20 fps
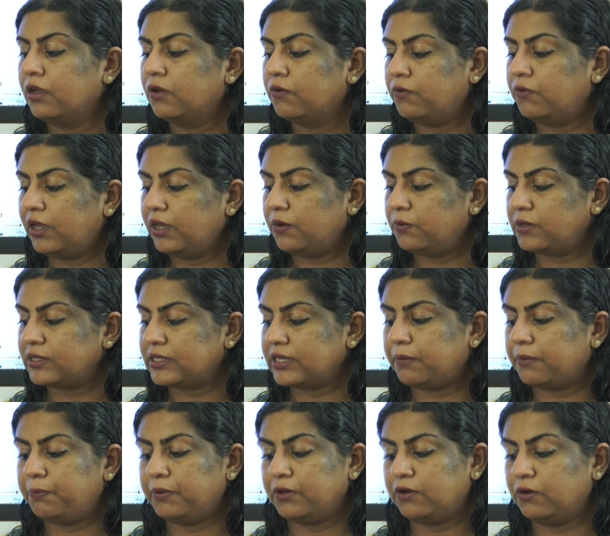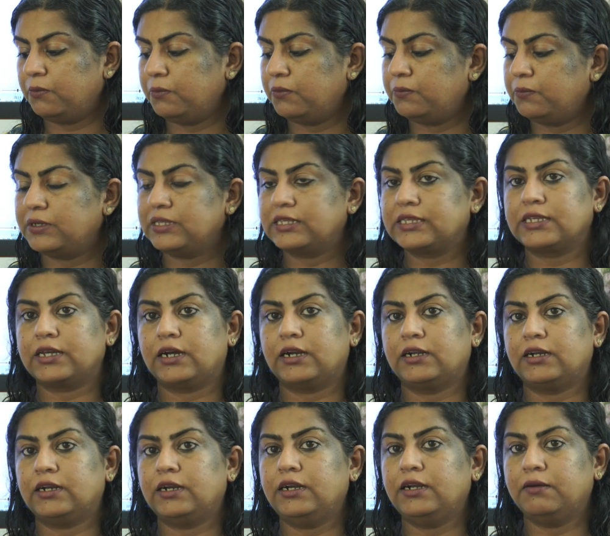Where was Apiko movement
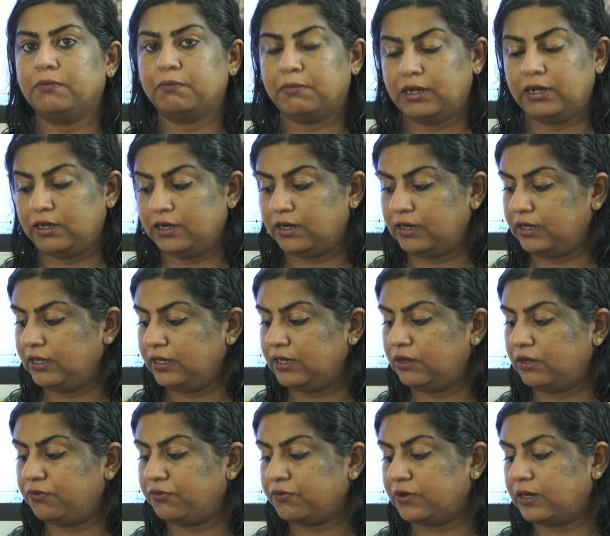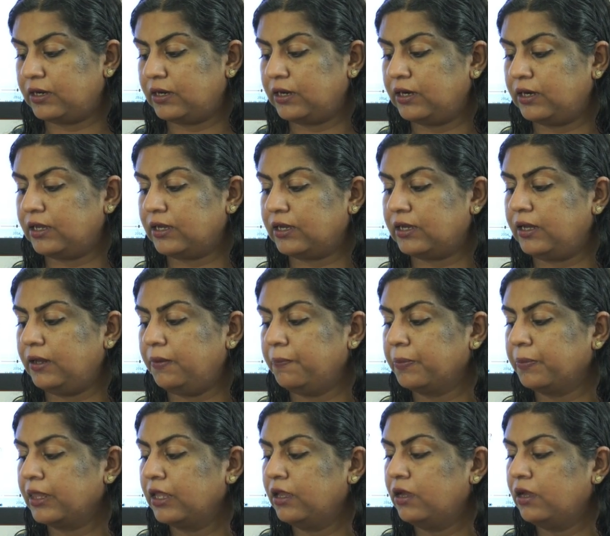started? Malnad area of Karnataka.